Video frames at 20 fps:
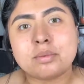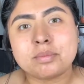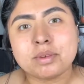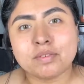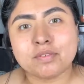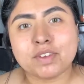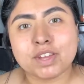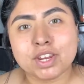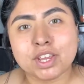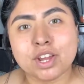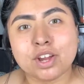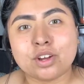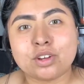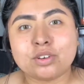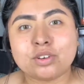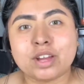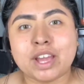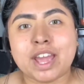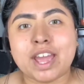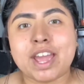
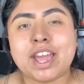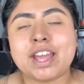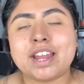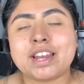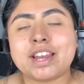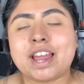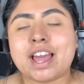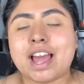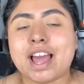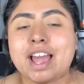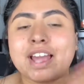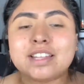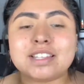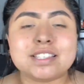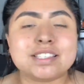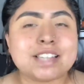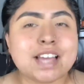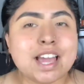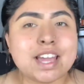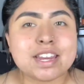video, and I
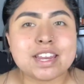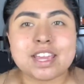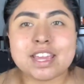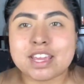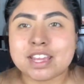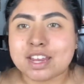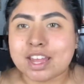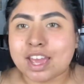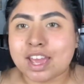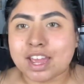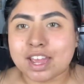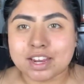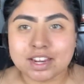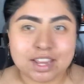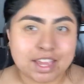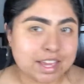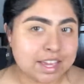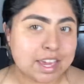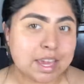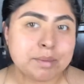decided, and
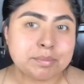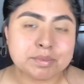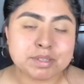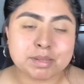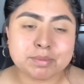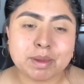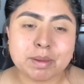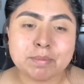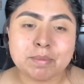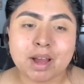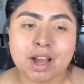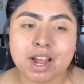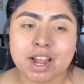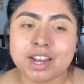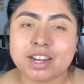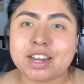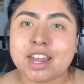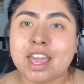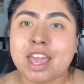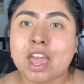it came to my
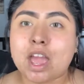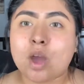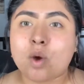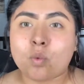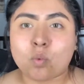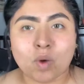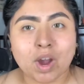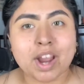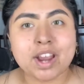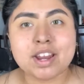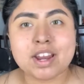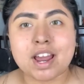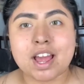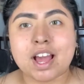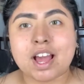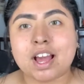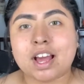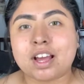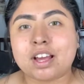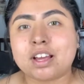mind, why
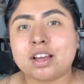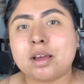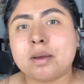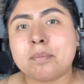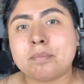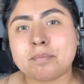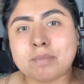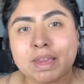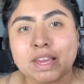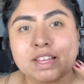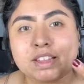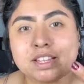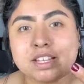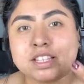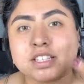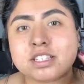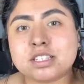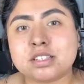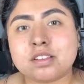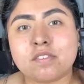not make
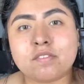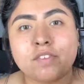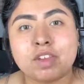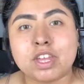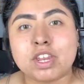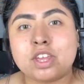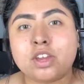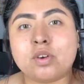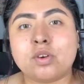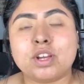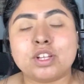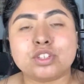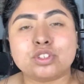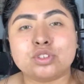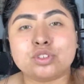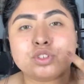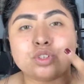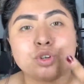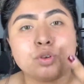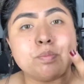this video
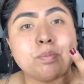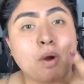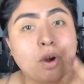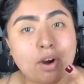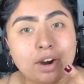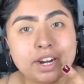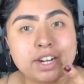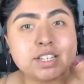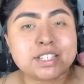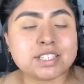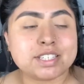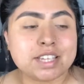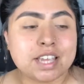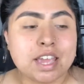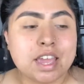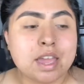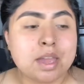into 2 parts.